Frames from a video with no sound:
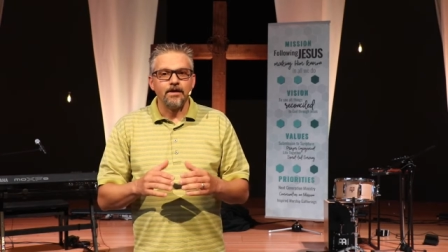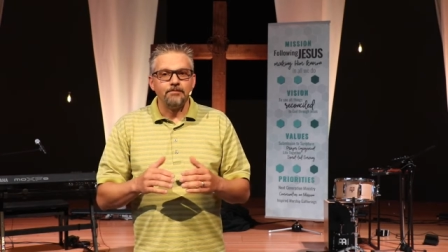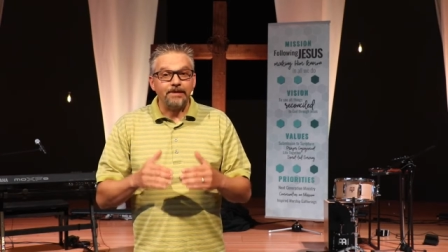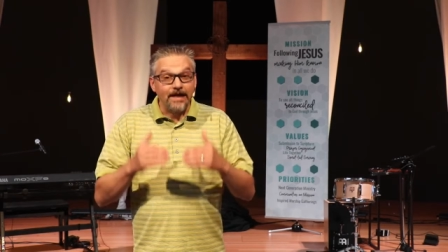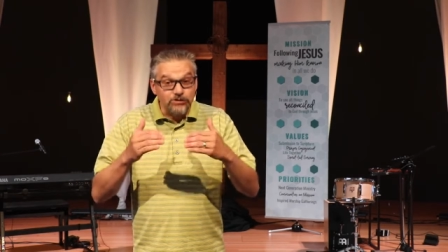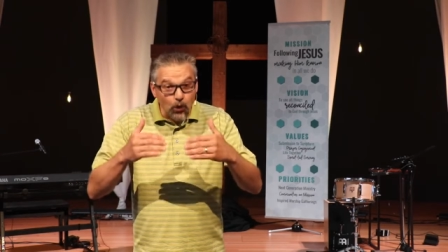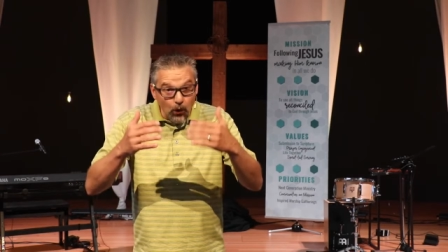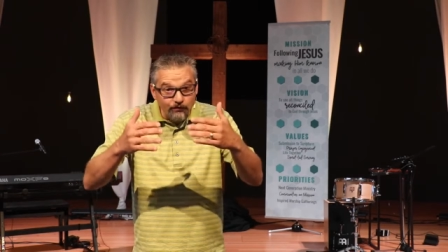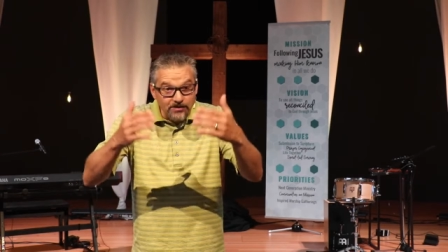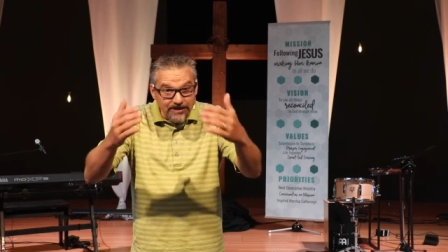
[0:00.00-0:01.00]
because
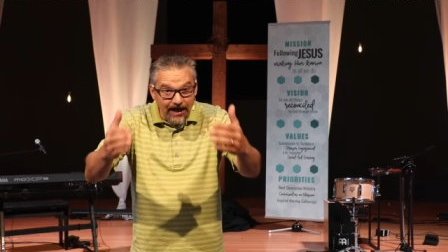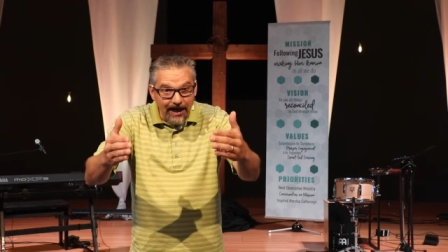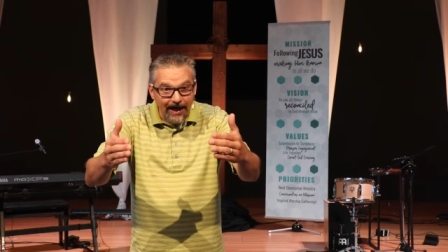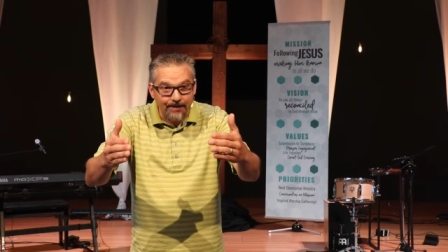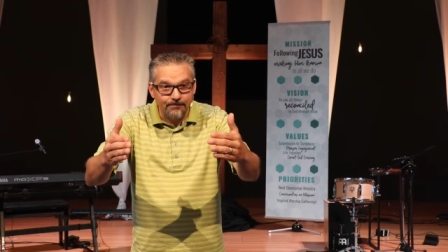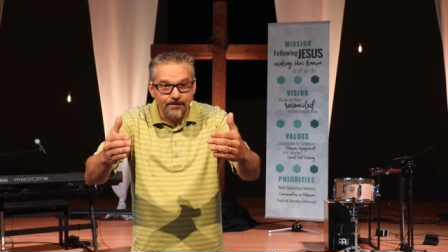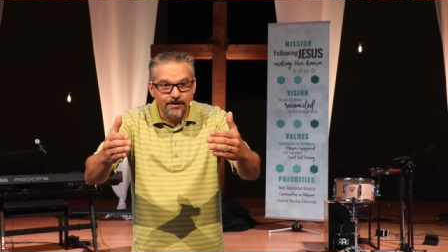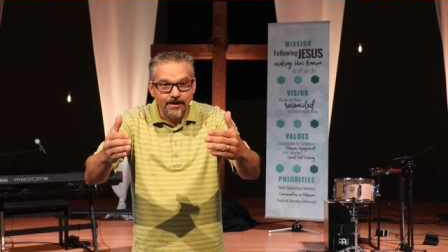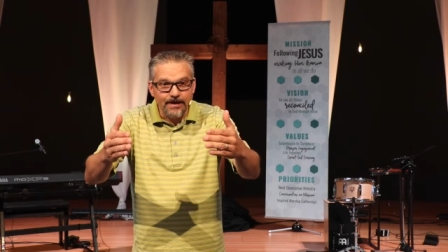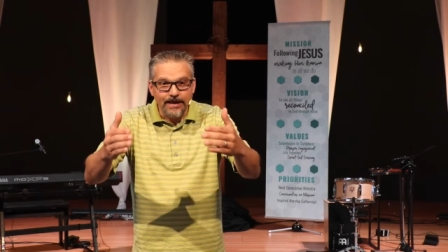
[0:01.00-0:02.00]
over time,
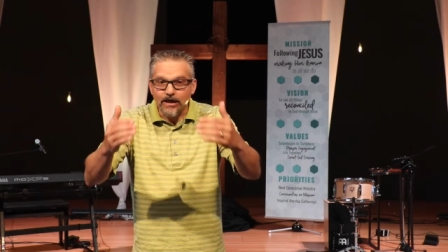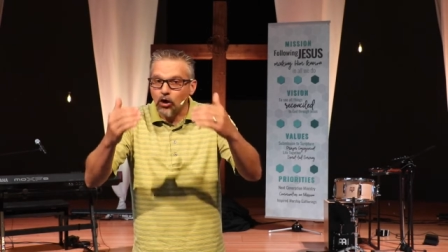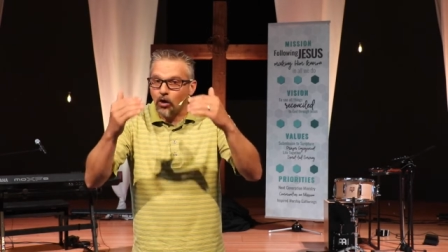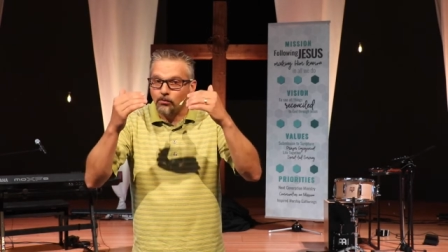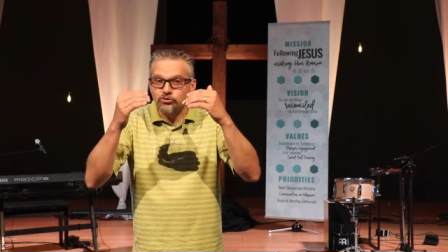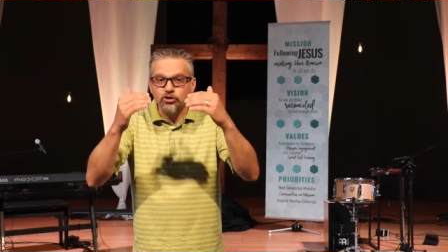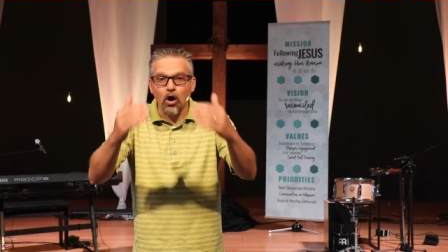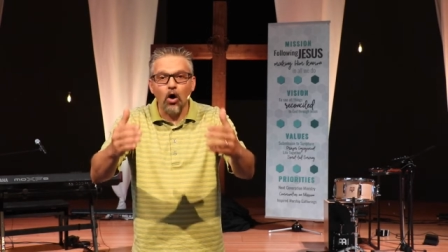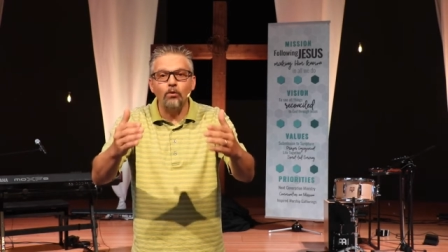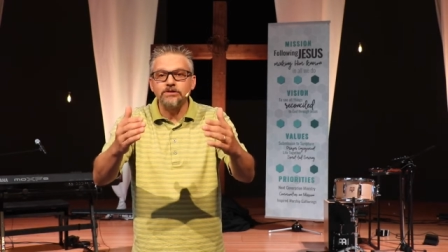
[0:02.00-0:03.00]
it almost
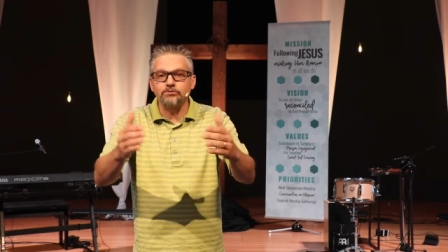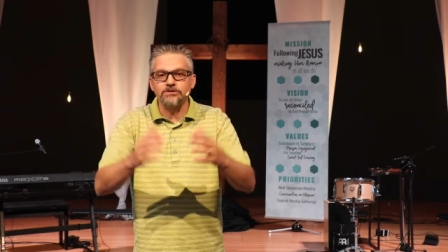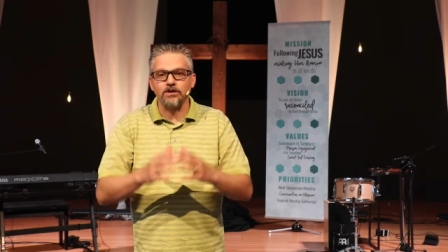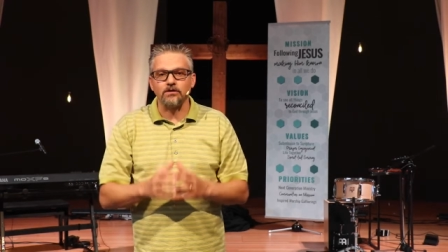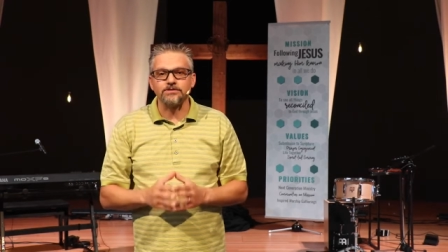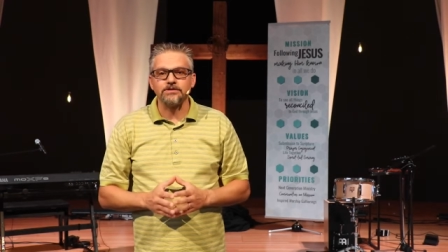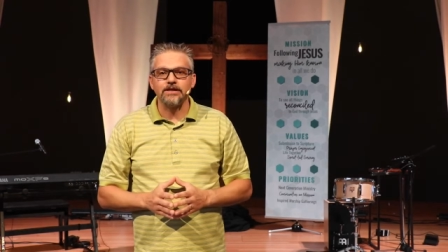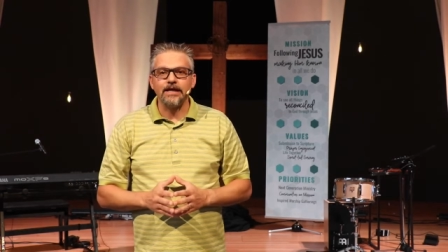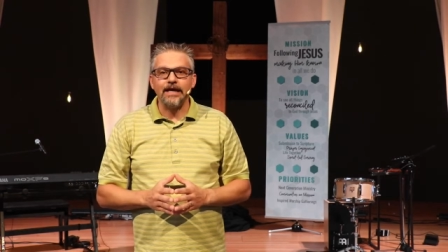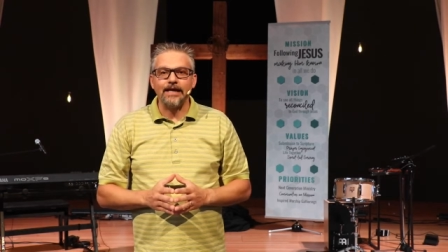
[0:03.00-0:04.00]
always results
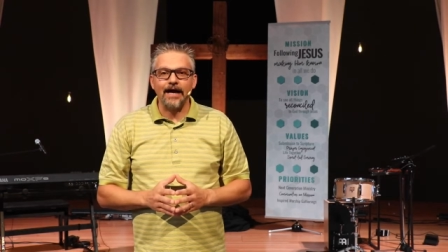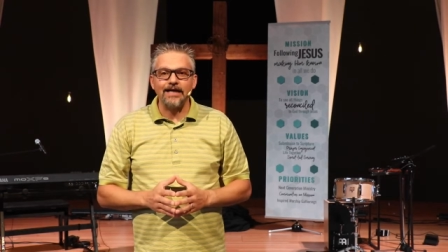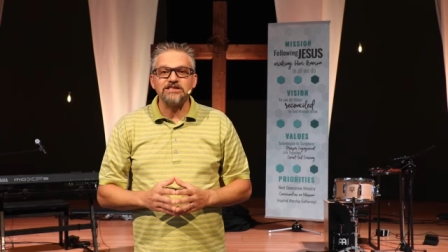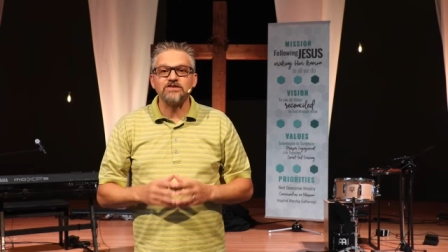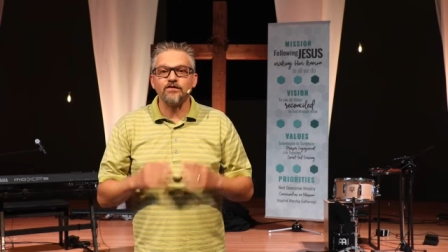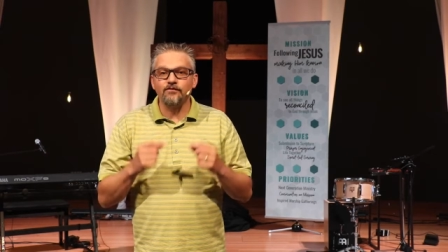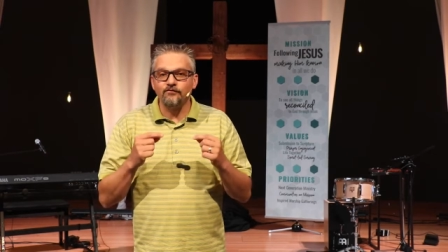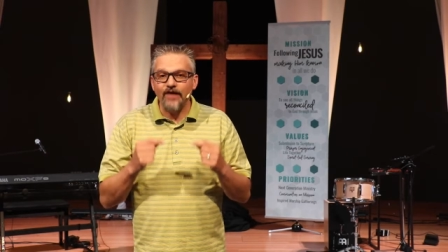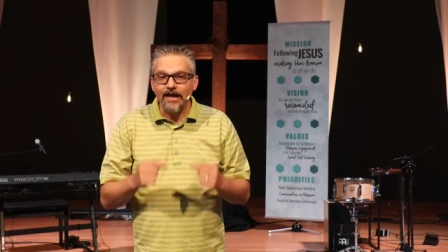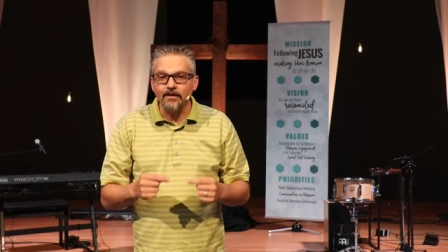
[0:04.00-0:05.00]
in us
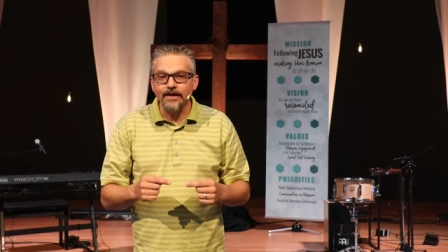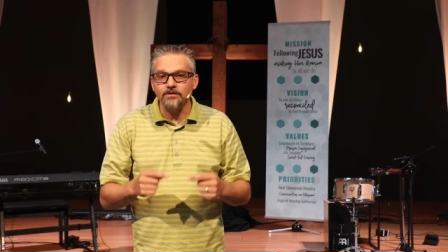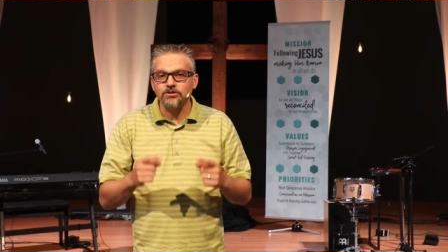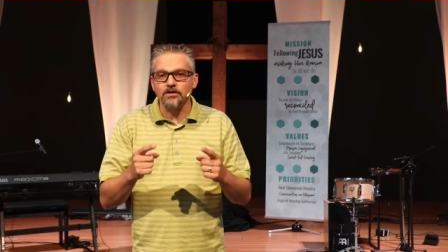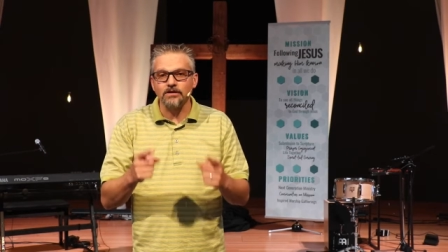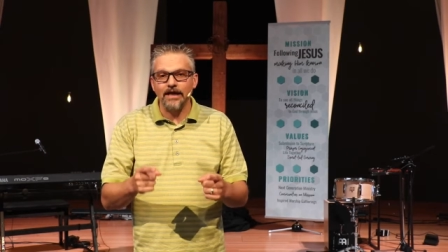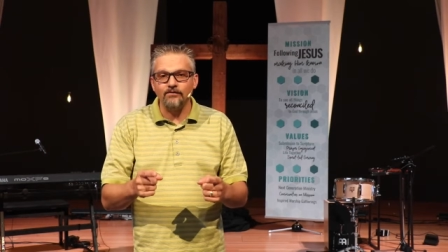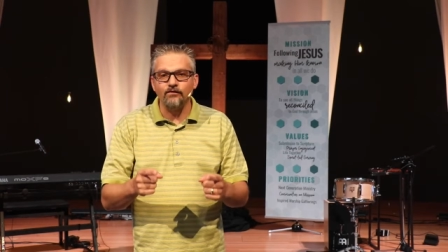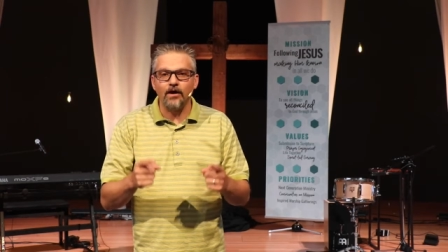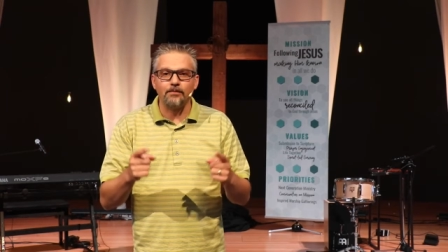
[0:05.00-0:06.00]
failing to
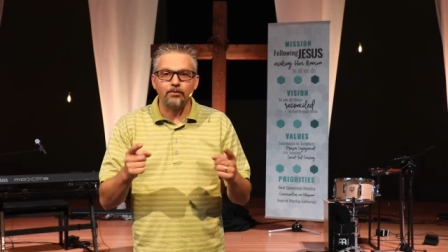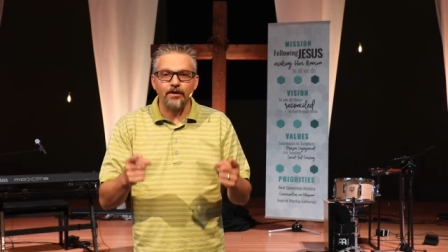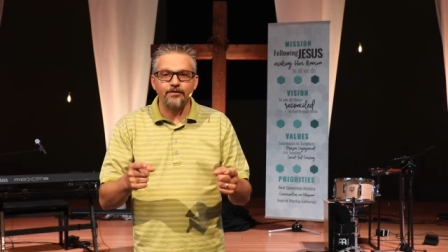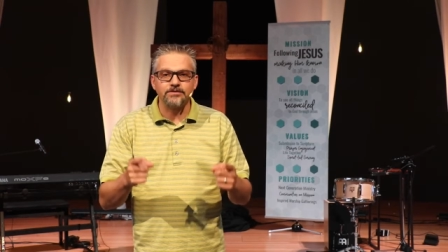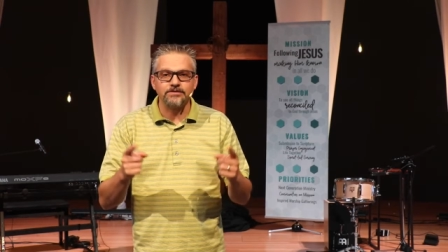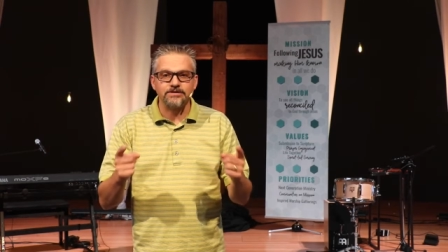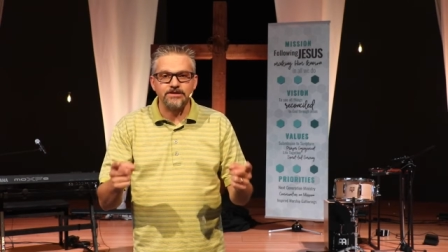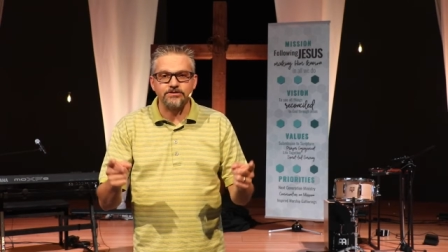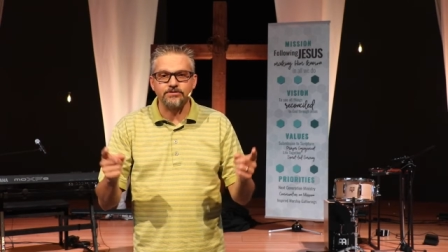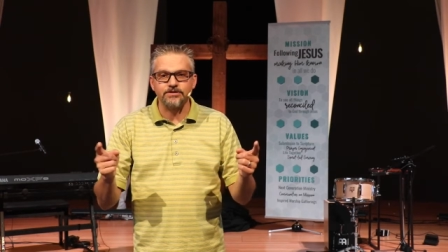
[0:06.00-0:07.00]
love our brothers and
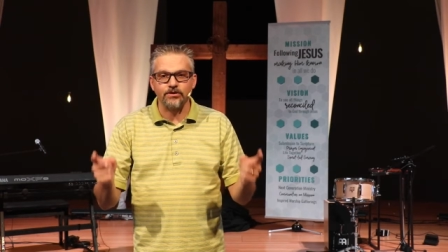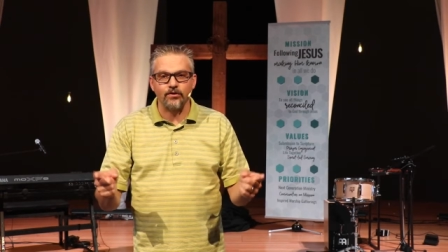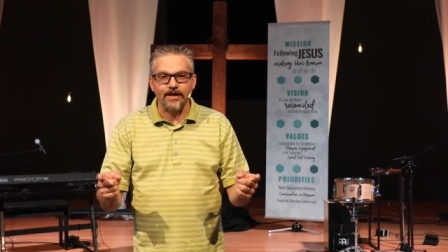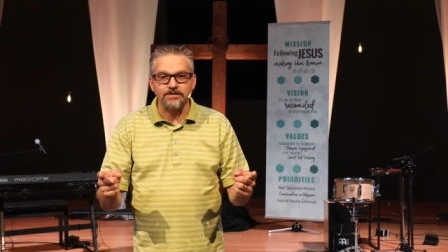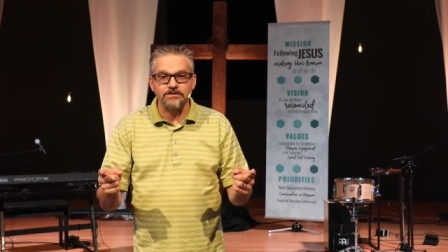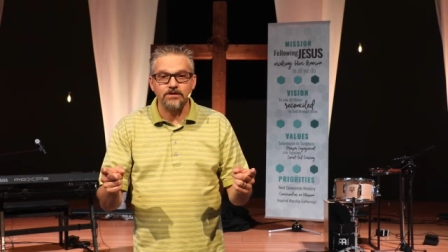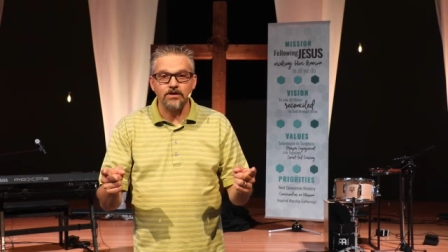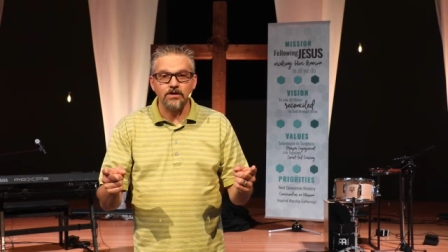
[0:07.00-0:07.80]
sisters in Christ